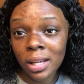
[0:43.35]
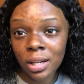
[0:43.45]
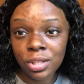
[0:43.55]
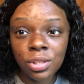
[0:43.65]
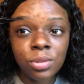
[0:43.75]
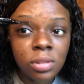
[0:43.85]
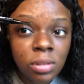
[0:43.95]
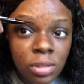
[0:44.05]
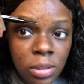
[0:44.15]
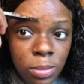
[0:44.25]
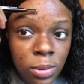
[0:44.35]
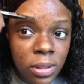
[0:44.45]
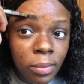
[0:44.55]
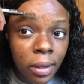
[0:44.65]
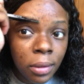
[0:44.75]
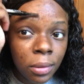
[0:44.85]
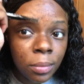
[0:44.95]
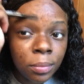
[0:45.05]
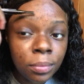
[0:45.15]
I just use the little spoolie right here.